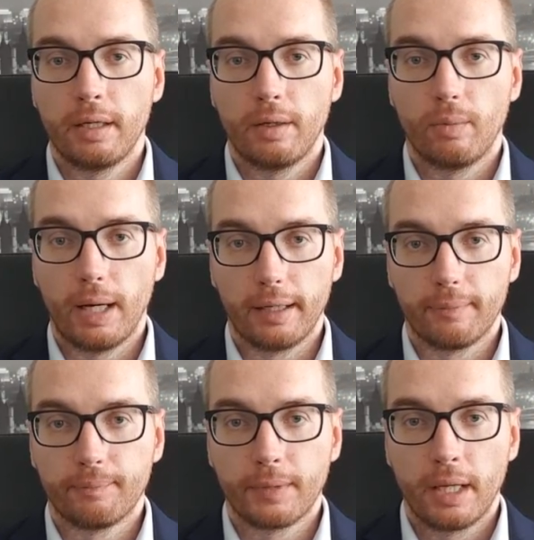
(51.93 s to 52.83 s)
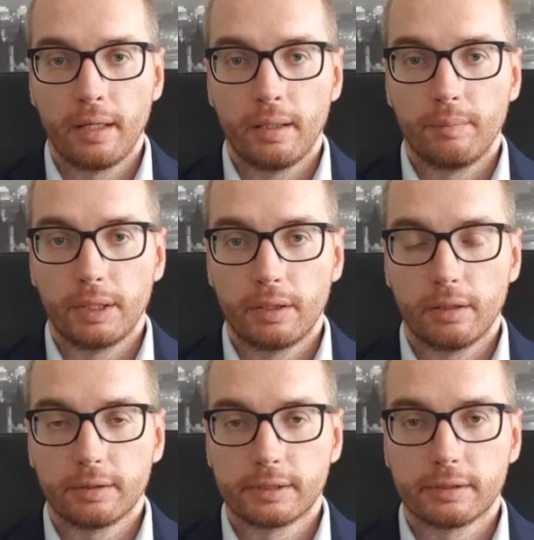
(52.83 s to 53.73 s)
Why?
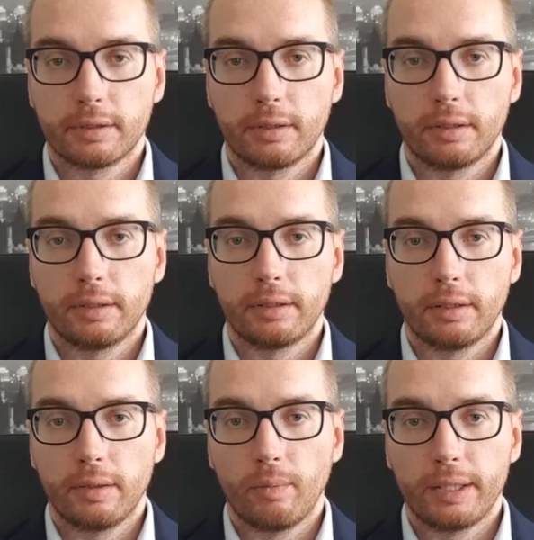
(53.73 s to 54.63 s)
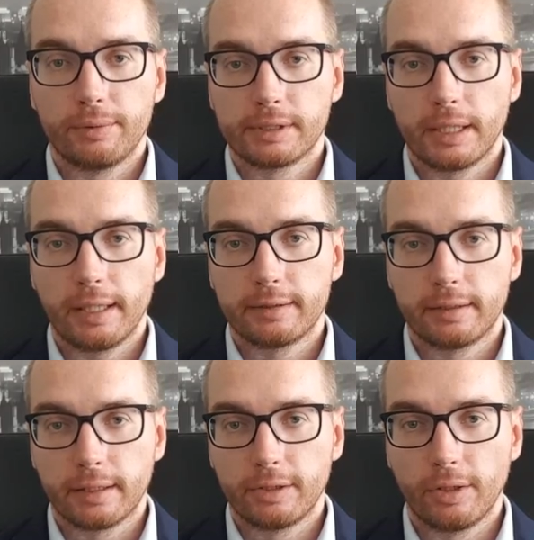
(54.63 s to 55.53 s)
Because when you select the
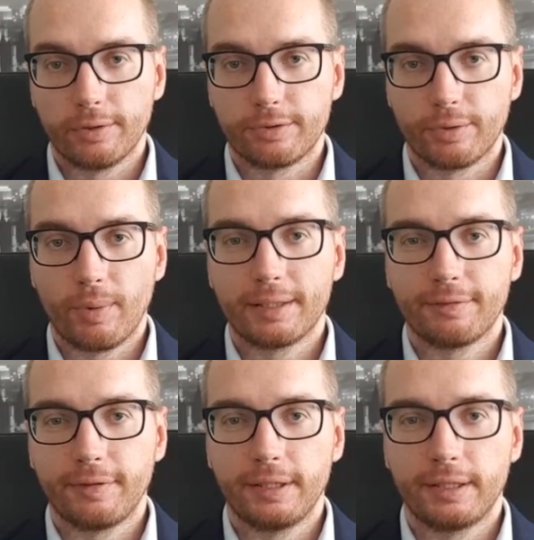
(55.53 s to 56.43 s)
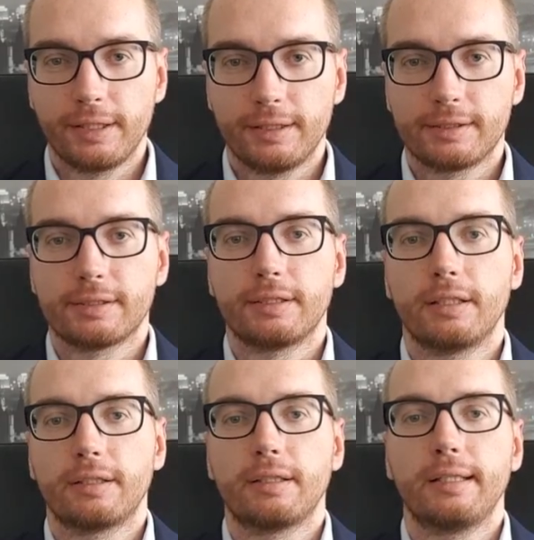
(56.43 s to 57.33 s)
technology, one thing is
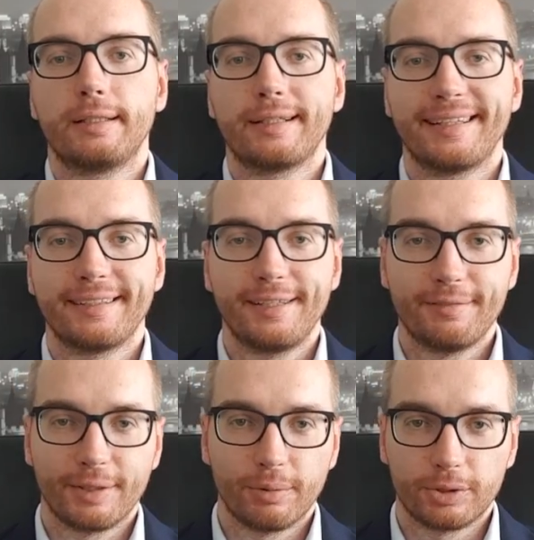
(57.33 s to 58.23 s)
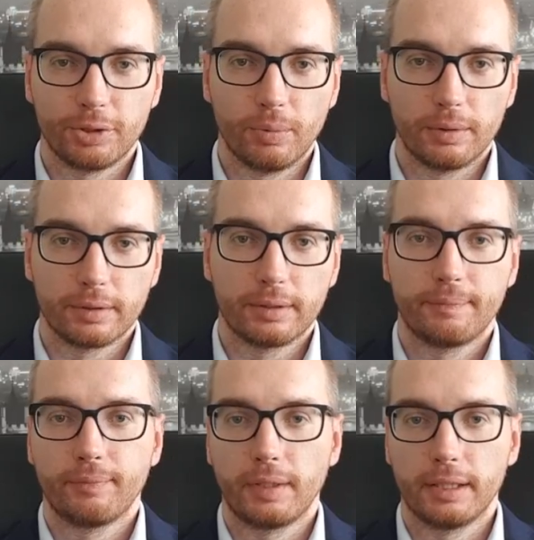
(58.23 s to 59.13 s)
that it can deliver what you want.
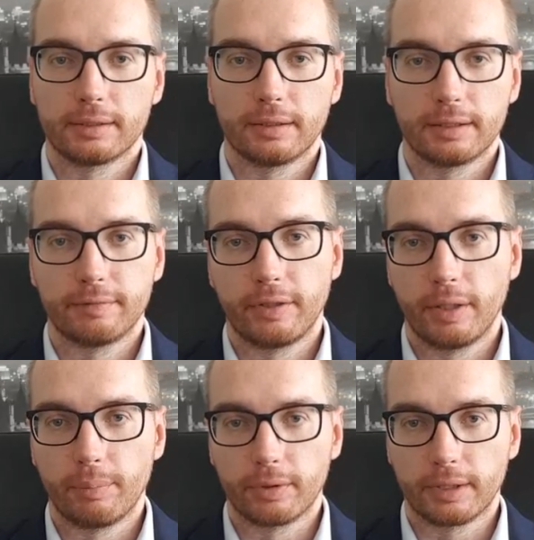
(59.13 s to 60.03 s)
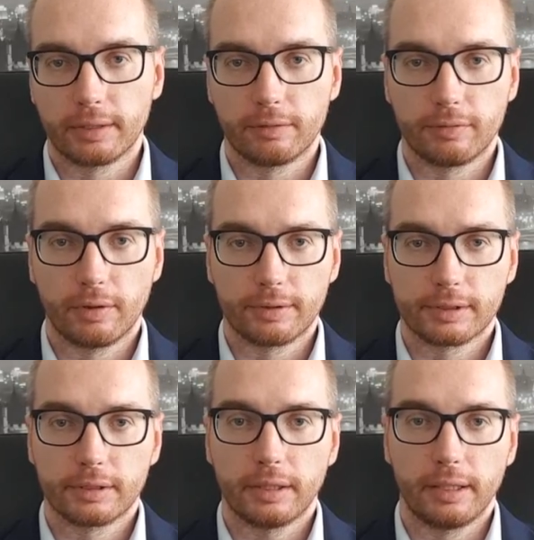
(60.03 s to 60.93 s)
Yes, that's very important, of
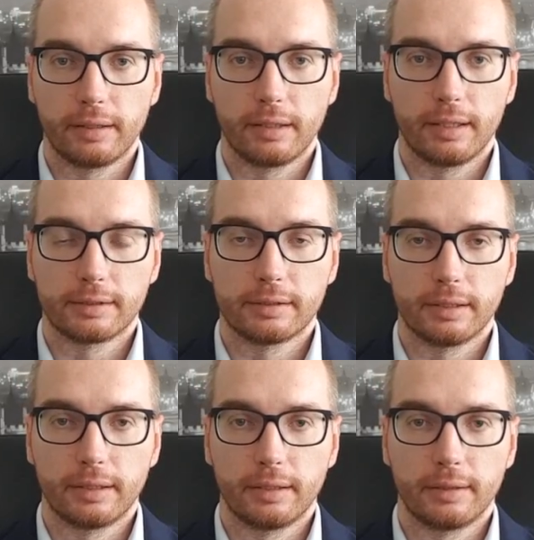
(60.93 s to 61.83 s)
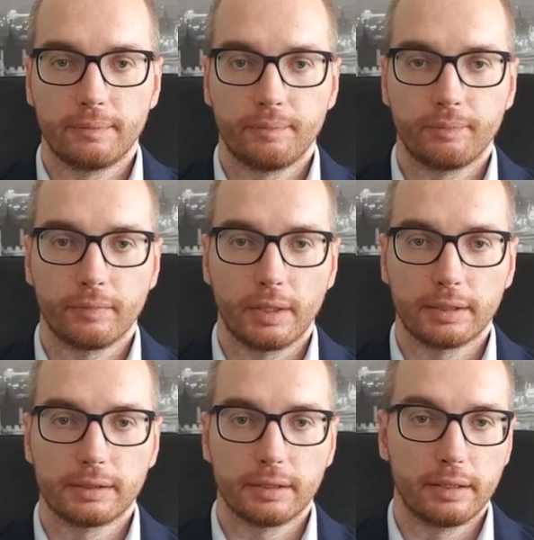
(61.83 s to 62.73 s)
course, and that's
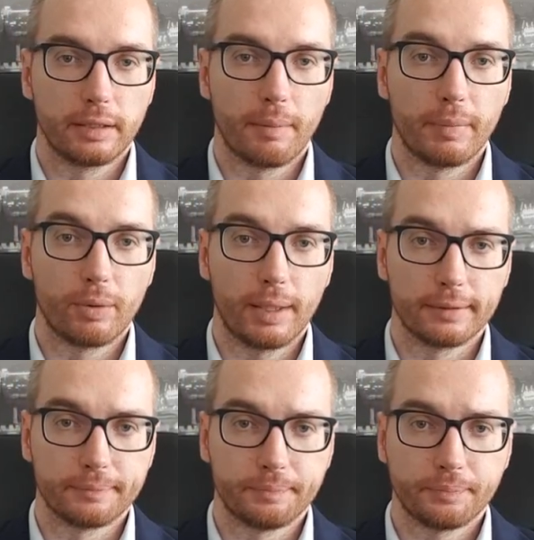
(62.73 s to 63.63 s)
number one.